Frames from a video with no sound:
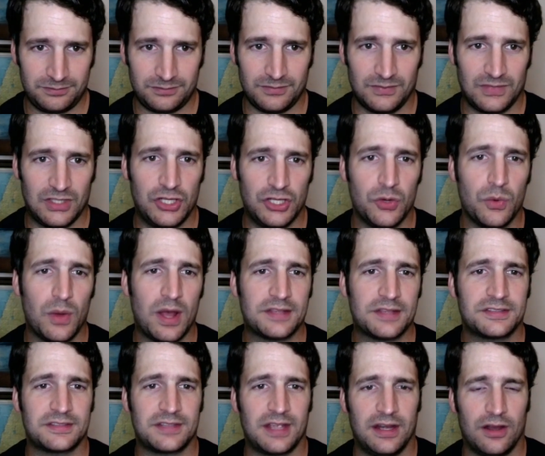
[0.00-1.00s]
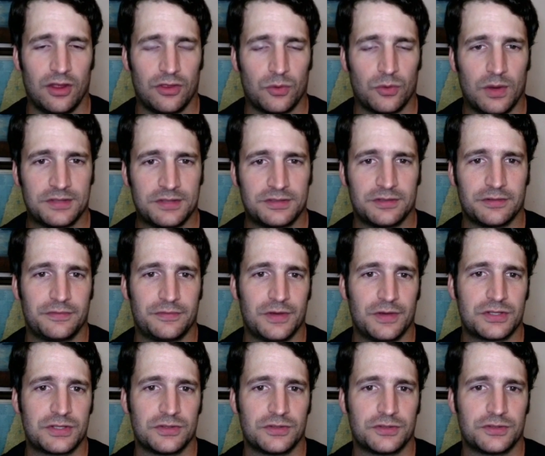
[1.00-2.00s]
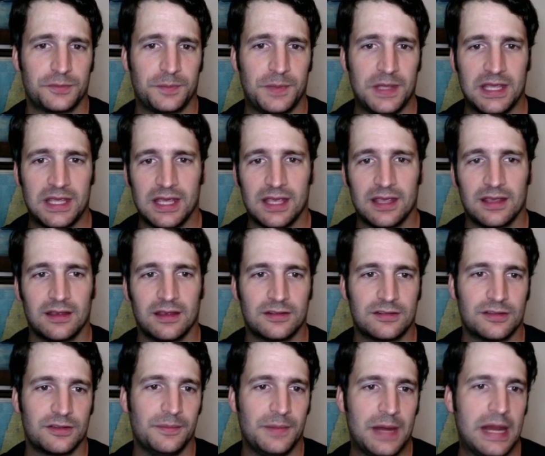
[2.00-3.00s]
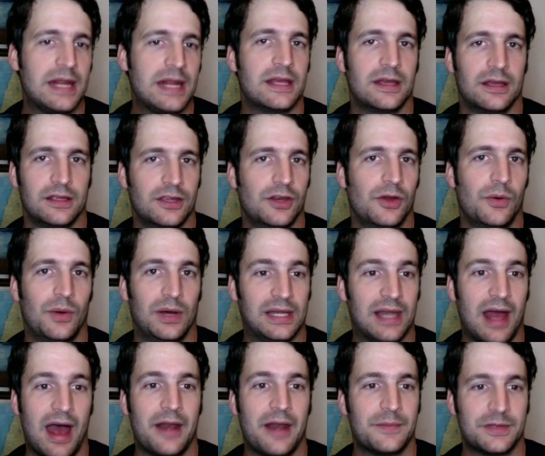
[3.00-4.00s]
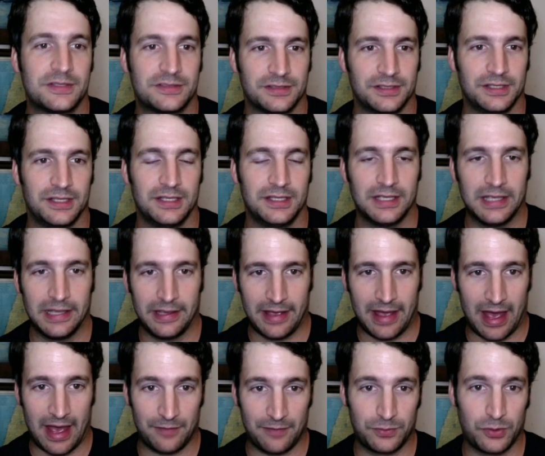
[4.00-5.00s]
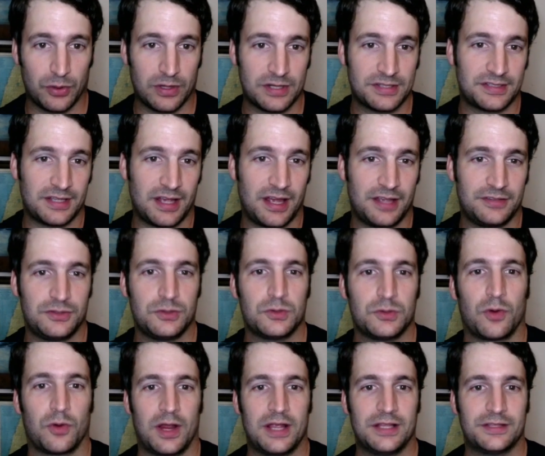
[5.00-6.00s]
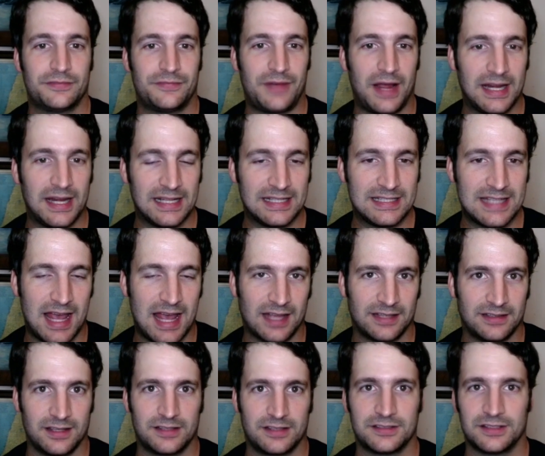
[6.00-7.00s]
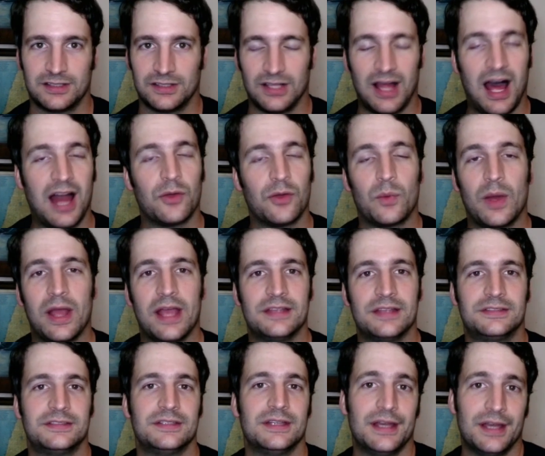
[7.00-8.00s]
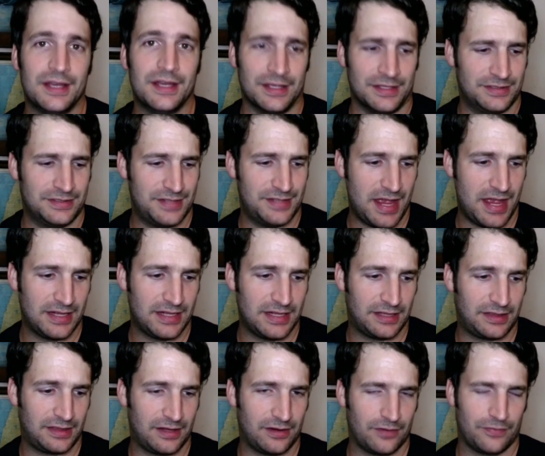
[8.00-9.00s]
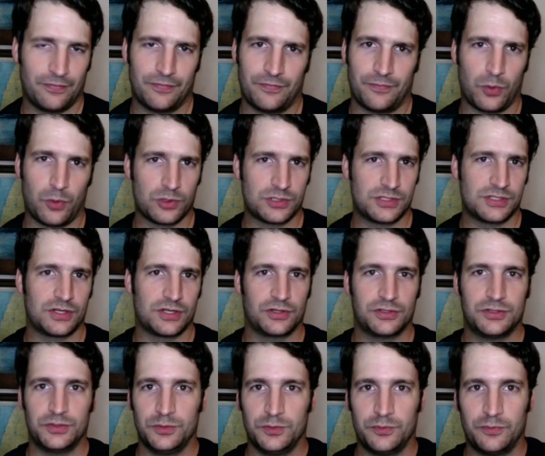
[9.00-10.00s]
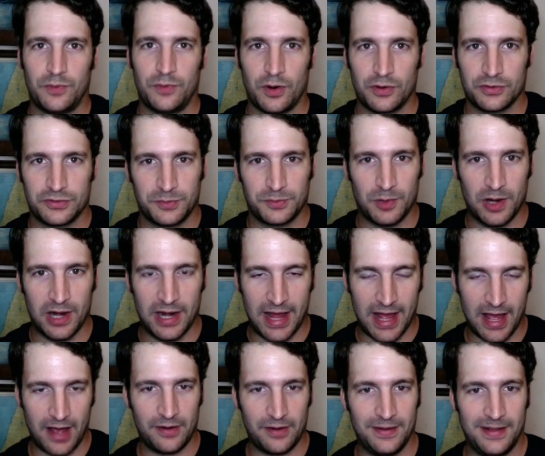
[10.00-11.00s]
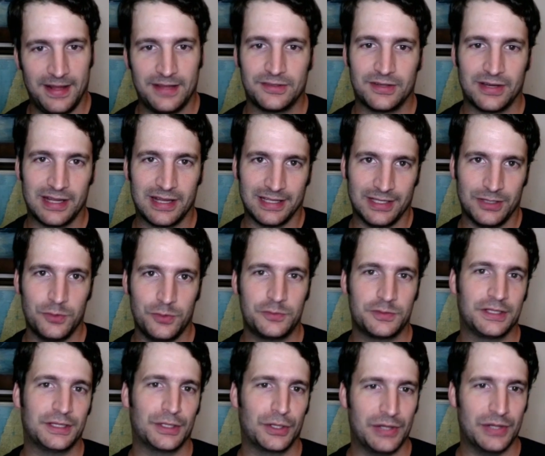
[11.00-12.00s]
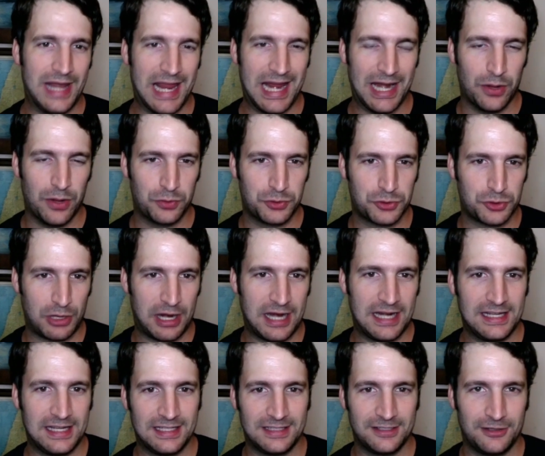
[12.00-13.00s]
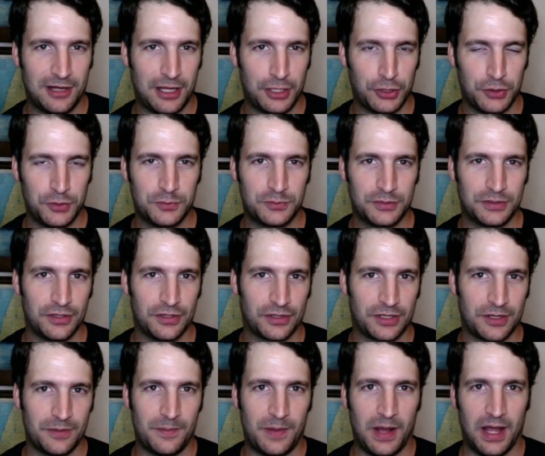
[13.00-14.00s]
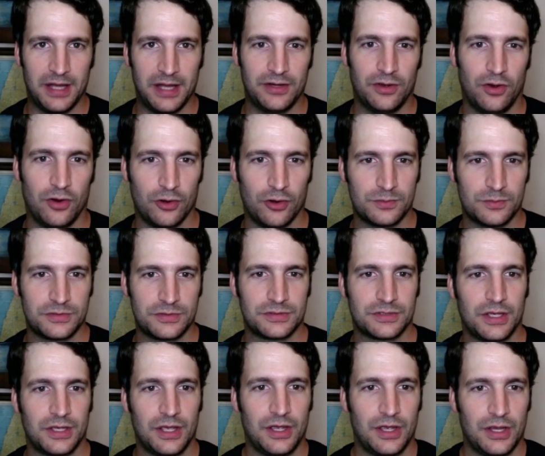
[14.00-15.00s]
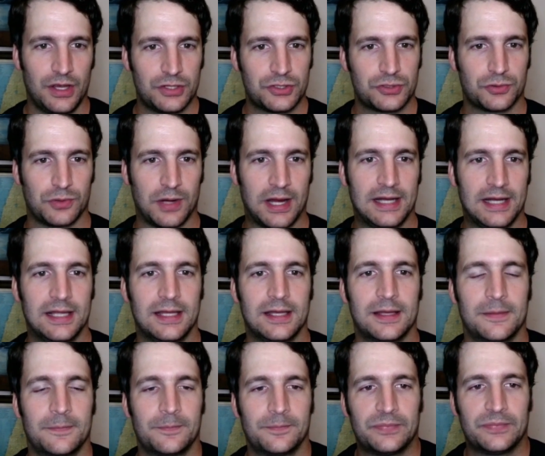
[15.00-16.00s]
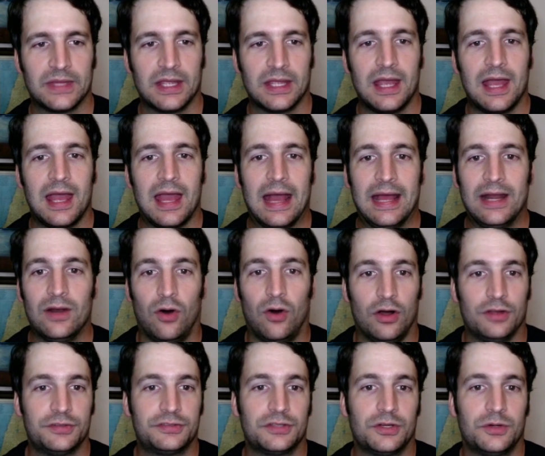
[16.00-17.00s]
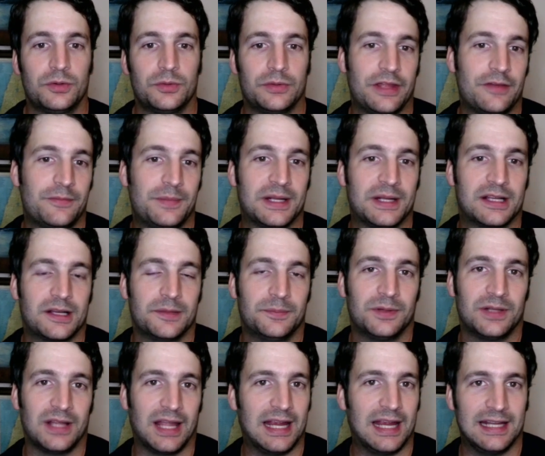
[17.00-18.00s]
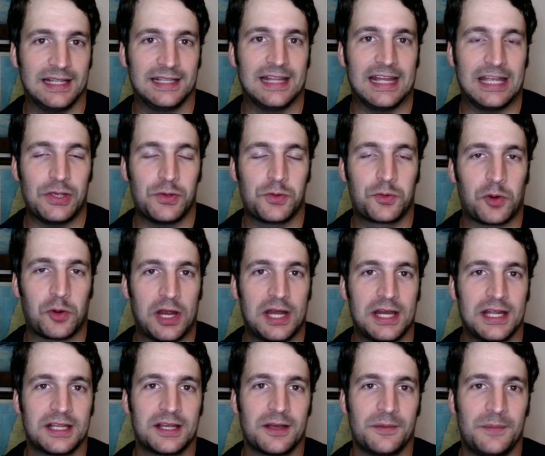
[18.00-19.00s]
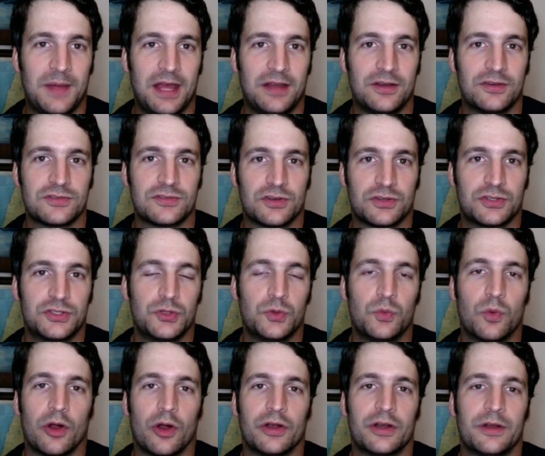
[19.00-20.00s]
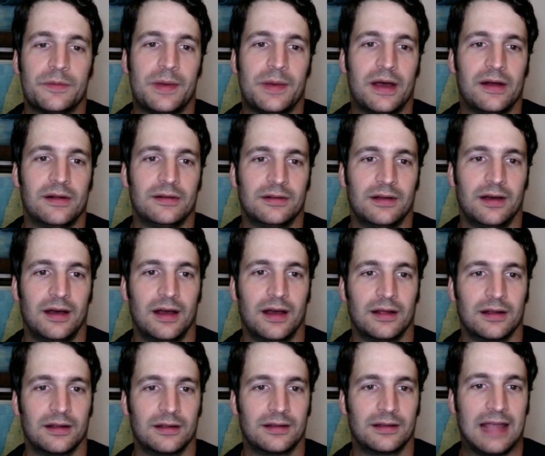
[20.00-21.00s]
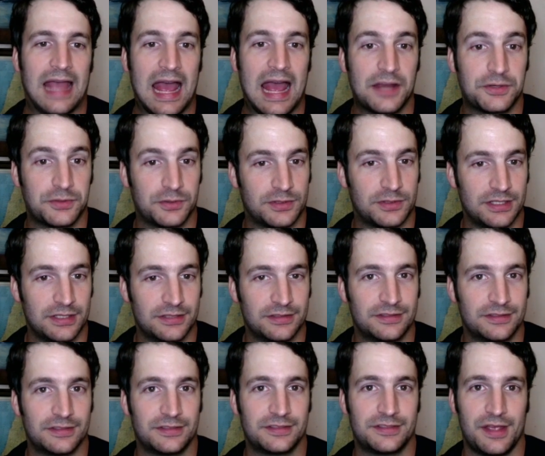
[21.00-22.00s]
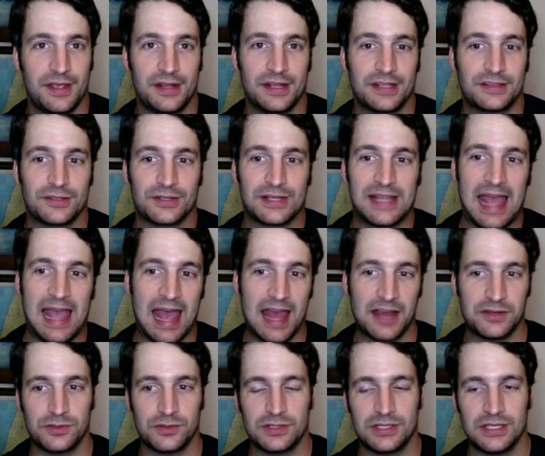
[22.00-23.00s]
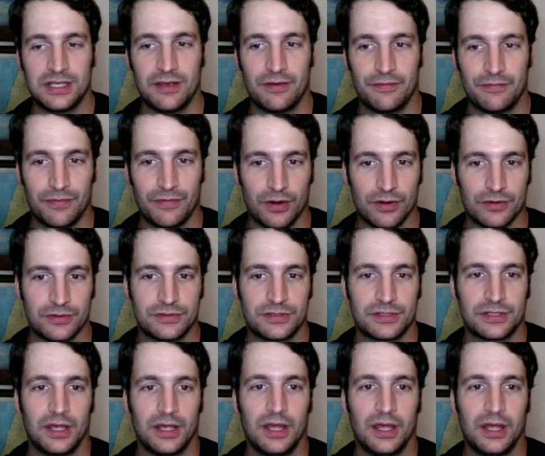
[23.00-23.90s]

U.S. and other Western officials speaking to the media, you know, anonymously, have criticized Ukraine's fighting tactics in a lot of ways, saying that their forces are too far spread out and that they're not using their NATO training, they're not using their combined arms training. And also they've been complaining that Ukrainian commanders are too worried about casualties, saying that they're casualty averse.